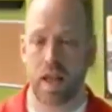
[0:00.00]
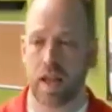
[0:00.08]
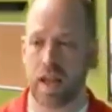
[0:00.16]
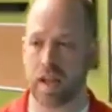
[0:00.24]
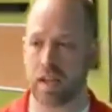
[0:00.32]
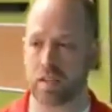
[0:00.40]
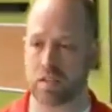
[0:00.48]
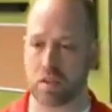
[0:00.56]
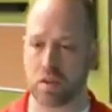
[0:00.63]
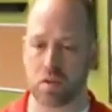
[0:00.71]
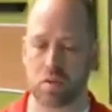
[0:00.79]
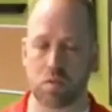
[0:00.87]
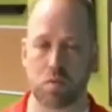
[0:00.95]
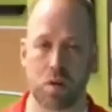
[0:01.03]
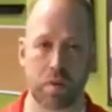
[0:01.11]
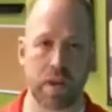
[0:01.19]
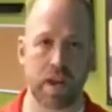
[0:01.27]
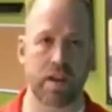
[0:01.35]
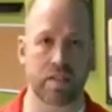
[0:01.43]
And so
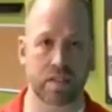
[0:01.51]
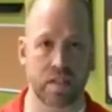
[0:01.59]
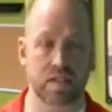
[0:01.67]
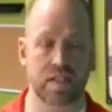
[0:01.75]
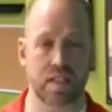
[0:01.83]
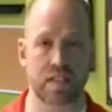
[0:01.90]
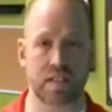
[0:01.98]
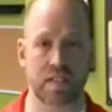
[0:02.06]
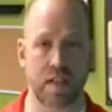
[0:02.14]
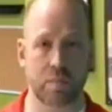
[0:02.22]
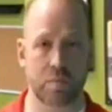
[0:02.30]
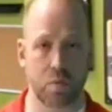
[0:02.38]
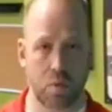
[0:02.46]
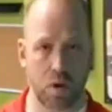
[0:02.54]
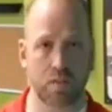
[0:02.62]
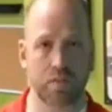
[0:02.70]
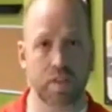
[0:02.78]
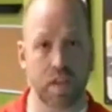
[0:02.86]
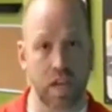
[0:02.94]
what we have is a 6-step
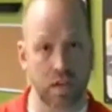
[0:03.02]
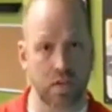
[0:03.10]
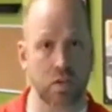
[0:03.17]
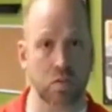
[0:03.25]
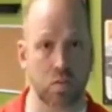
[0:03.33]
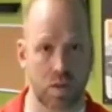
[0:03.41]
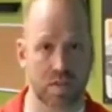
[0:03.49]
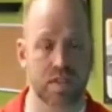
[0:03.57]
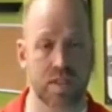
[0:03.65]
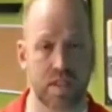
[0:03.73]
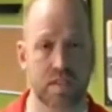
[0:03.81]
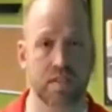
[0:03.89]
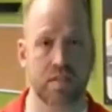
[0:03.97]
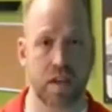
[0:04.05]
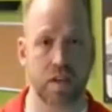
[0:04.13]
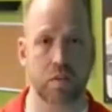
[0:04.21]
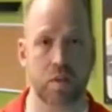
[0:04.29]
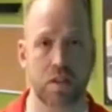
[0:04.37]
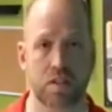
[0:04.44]
qualification or wants and needs
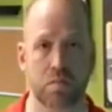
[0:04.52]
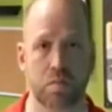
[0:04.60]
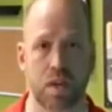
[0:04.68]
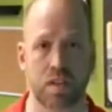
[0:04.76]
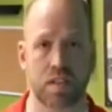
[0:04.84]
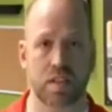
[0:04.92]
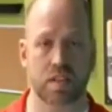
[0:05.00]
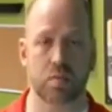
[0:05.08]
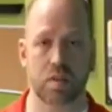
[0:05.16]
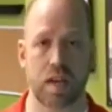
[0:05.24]
evaluation process.